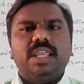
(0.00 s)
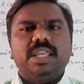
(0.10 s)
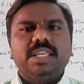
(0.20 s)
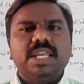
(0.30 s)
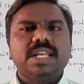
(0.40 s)

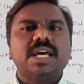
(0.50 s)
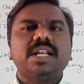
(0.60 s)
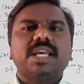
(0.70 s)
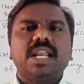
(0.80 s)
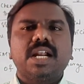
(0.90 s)

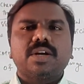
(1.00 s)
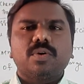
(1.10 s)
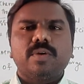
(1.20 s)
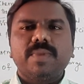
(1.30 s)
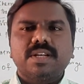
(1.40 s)
inert
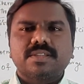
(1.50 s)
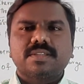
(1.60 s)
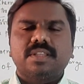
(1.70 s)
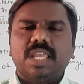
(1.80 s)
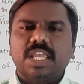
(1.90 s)
electrode
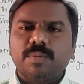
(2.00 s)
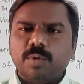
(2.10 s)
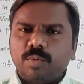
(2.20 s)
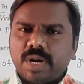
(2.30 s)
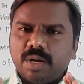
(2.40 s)
means they can
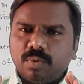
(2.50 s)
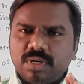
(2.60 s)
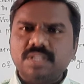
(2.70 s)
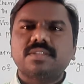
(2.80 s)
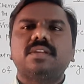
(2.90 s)
provide
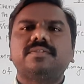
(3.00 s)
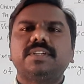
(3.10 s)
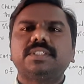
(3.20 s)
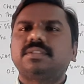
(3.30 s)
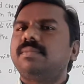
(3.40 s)
only
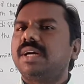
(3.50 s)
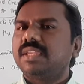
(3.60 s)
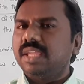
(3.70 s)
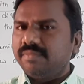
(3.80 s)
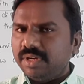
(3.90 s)
surface,
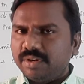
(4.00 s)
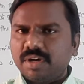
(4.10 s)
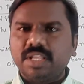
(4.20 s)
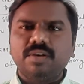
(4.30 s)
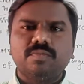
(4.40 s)
but they will
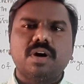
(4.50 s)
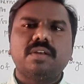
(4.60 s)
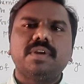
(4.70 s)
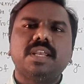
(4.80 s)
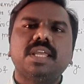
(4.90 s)
not
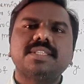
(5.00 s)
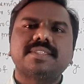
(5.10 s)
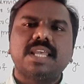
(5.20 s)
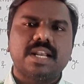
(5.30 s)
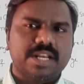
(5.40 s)
involved in a
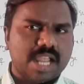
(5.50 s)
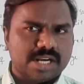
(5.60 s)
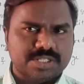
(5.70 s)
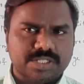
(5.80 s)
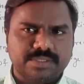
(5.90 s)
cell
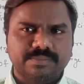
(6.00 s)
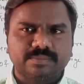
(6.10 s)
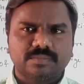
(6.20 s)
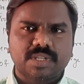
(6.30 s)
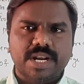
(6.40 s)
reaction,
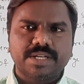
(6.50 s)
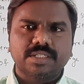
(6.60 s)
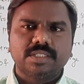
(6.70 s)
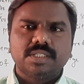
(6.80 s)
right.